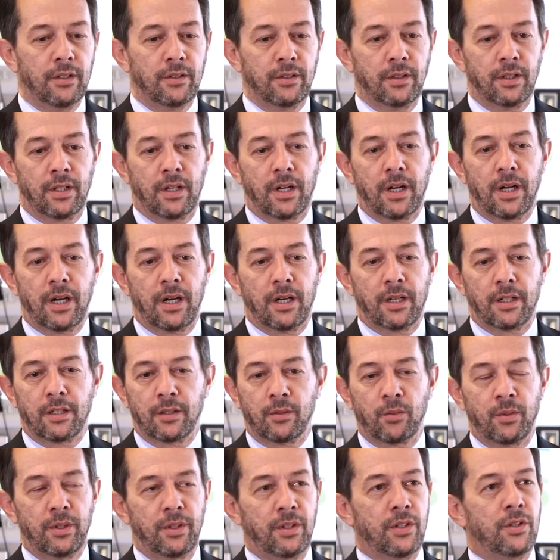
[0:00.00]
There
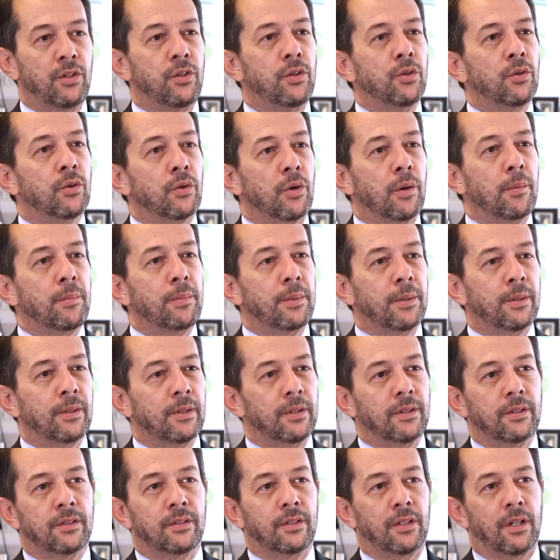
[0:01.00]
are, within Europe,
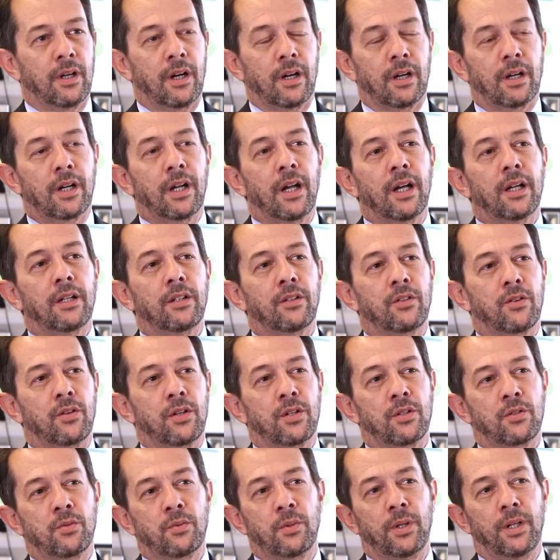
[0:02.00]
there are
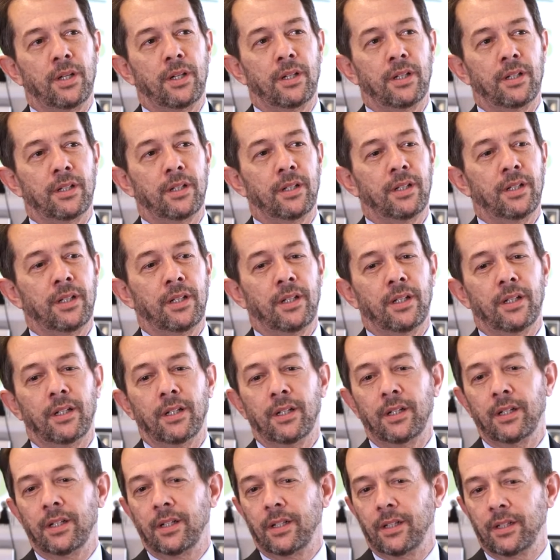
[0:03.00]
countries where
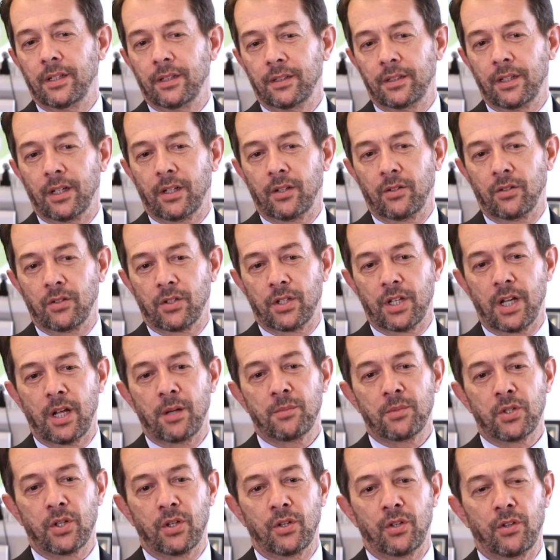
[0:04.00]
uh, the
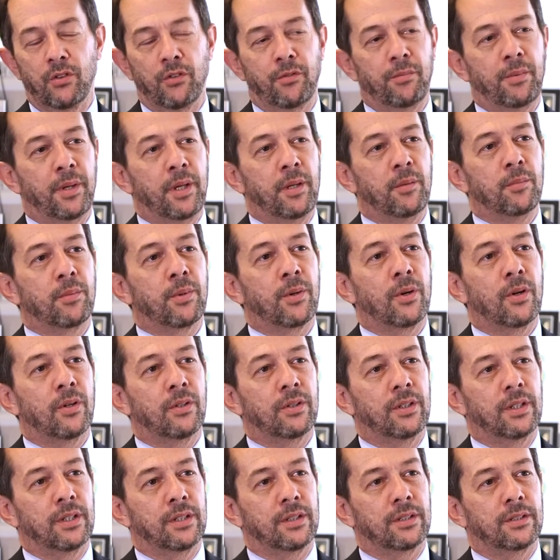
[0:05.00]
consumption of pain
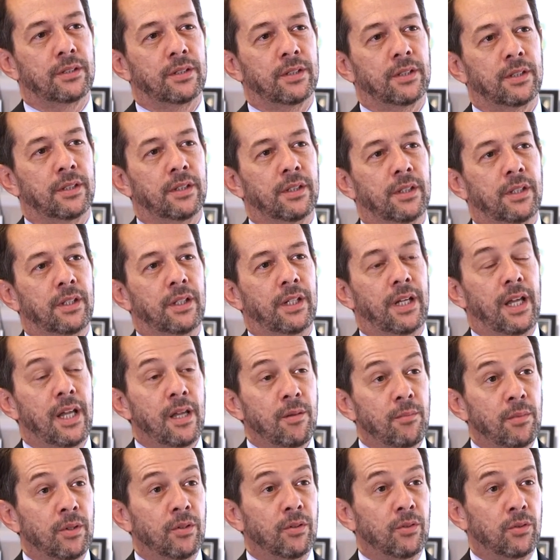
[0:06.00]
products uh,
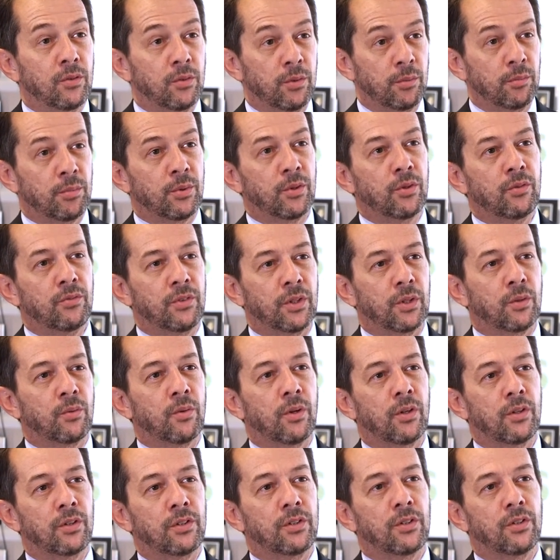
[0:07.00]
aiming to improve the
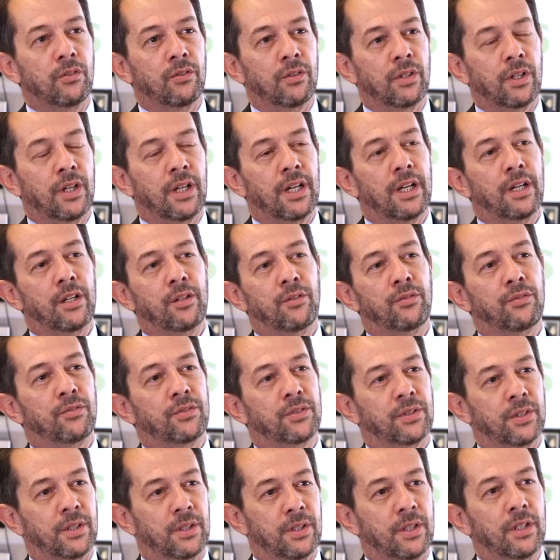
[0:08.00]
quality of the
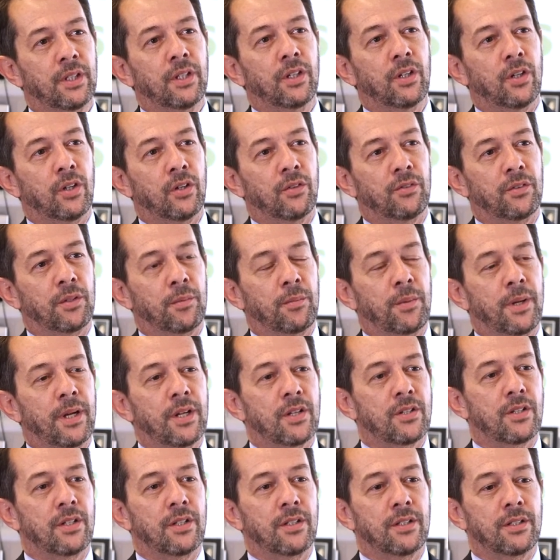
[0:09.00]
lives uh, of the
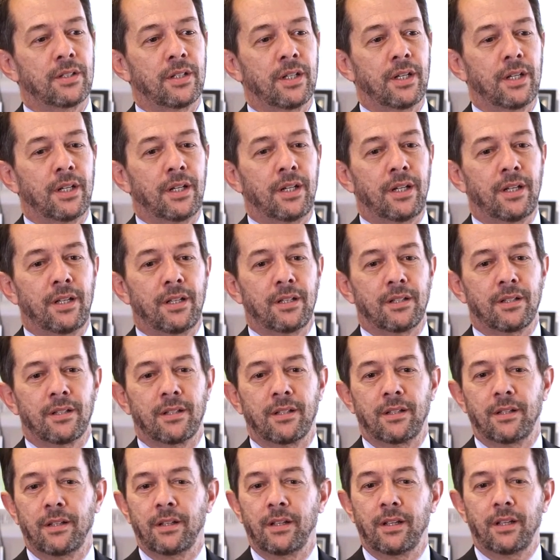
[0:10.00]
patients is
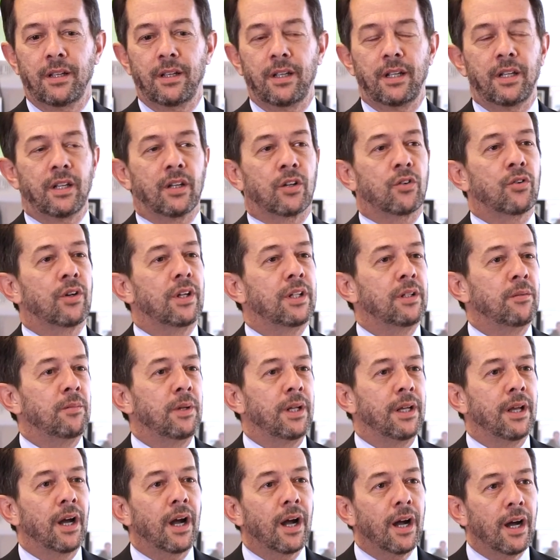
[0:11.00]
uh,
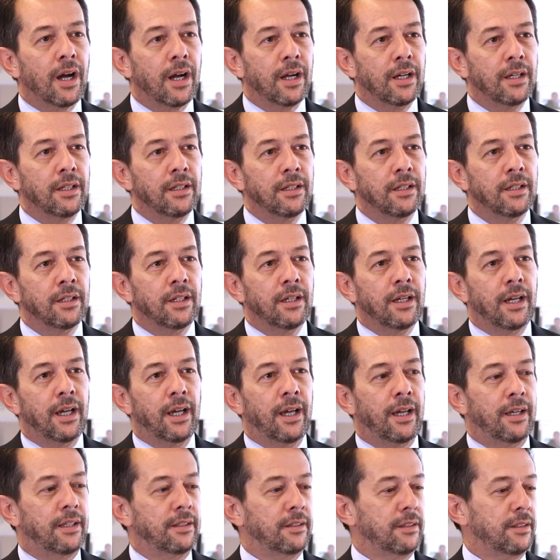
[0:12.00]
incredibly high
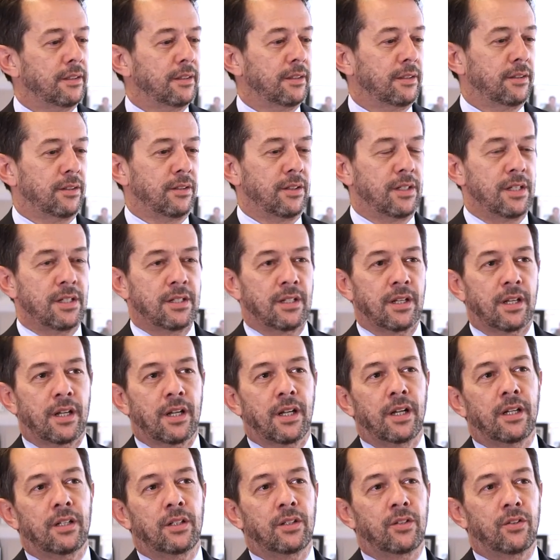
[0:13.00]
and uh, there is a
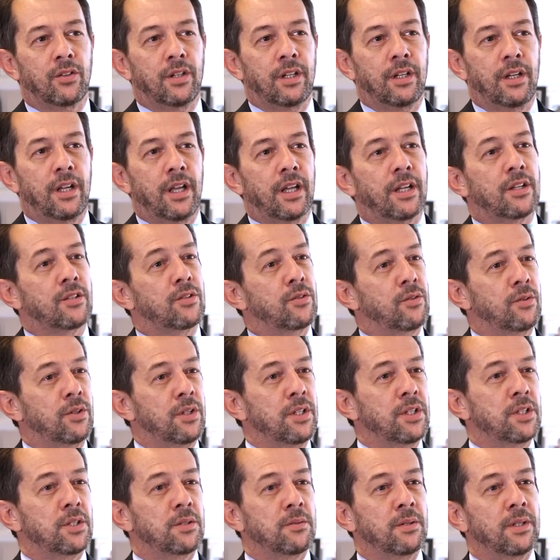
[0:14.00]
country next to
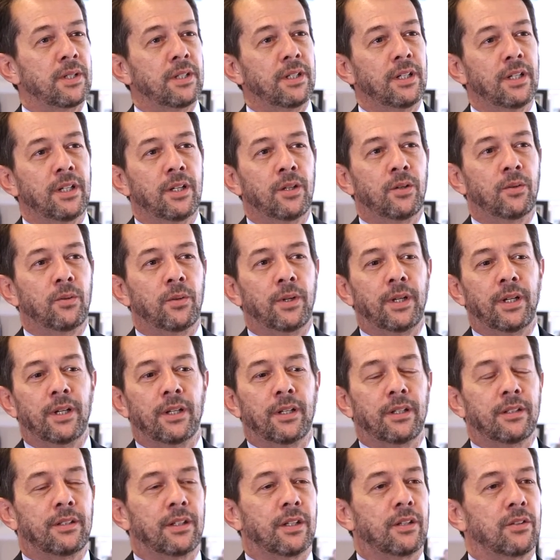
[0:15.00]
this one
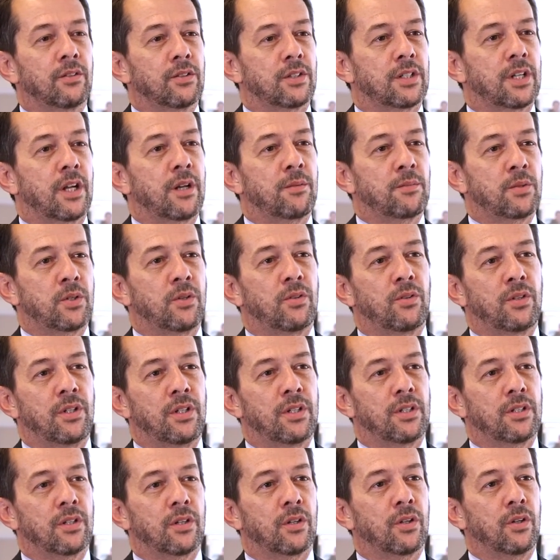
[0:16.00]
where the consumption
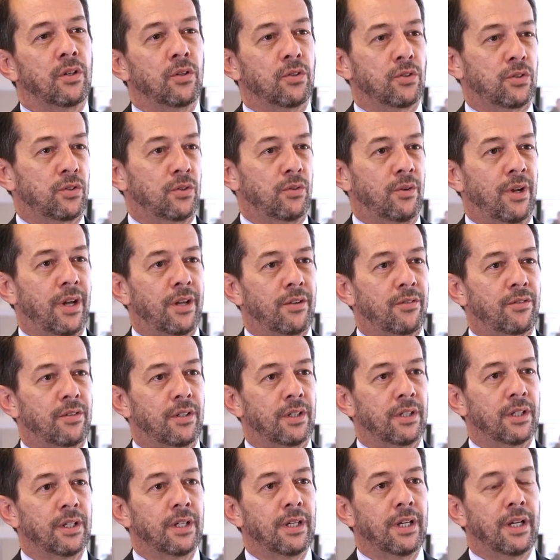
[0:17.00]
is uh, close to
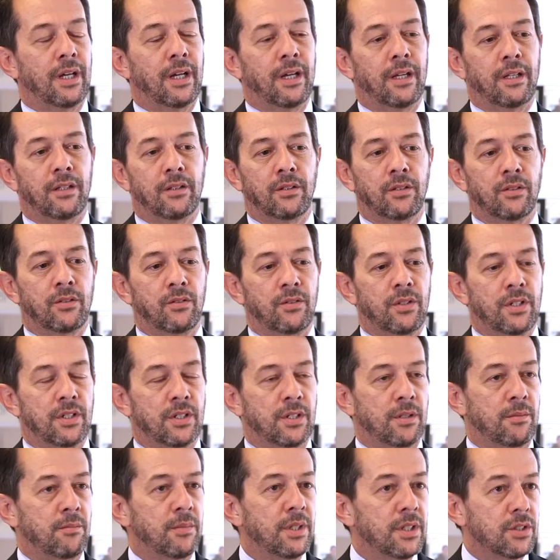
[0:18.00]
nothing and there
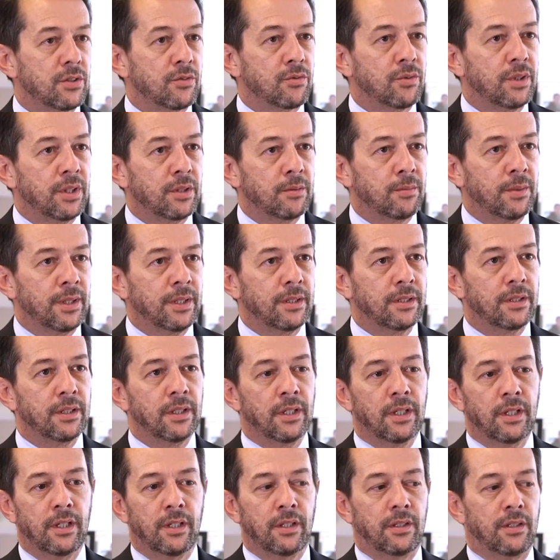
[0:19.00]
is a mistreatment,
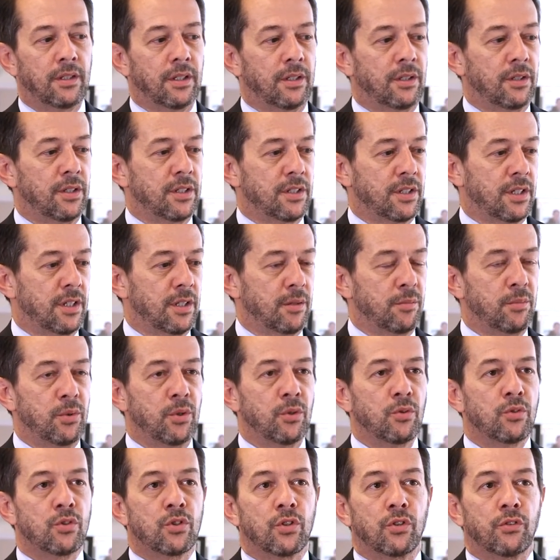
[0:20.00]
there is an
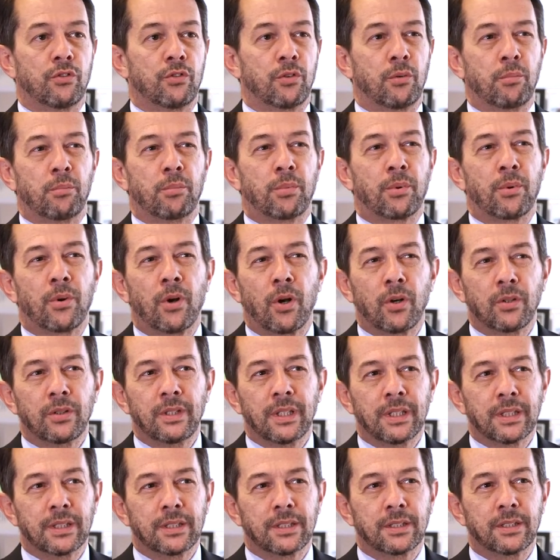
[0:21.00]
abuse of
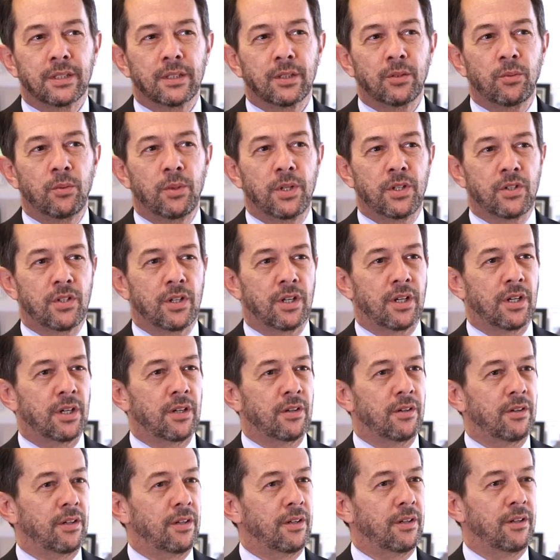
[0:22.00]
products which
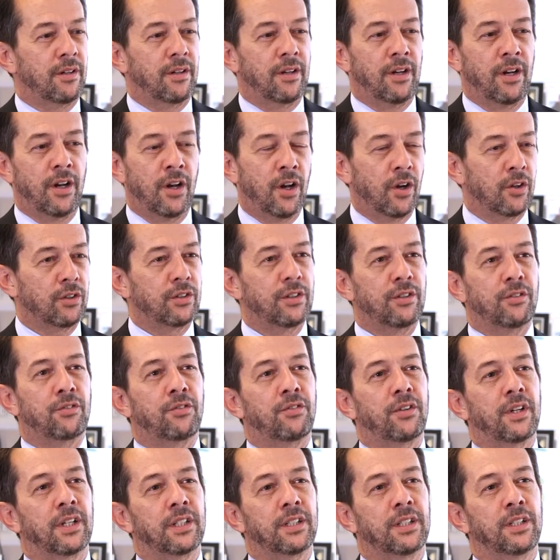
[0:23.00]
are not
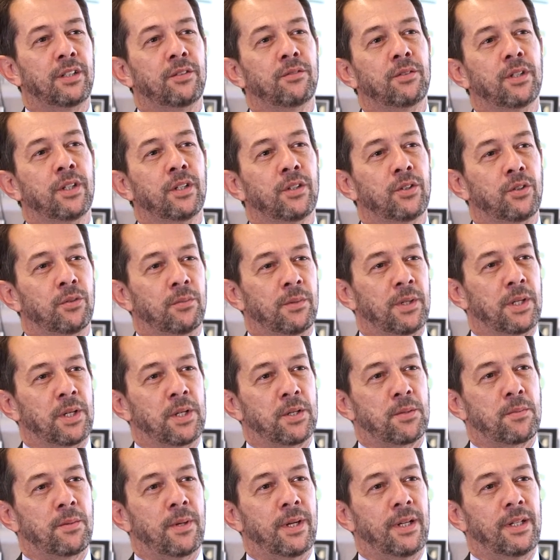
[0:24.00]
effective to
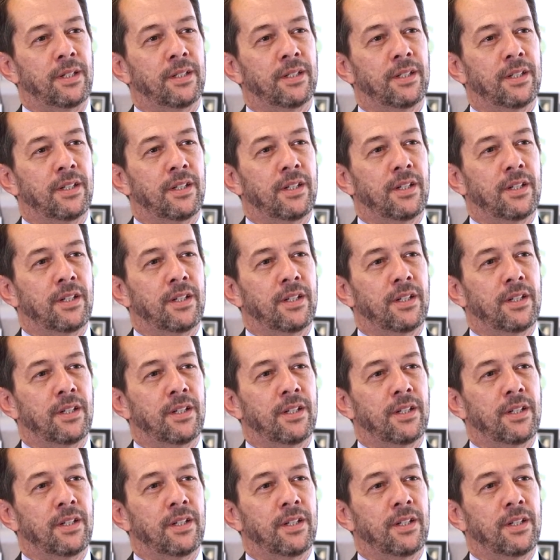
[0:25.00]
manage pain.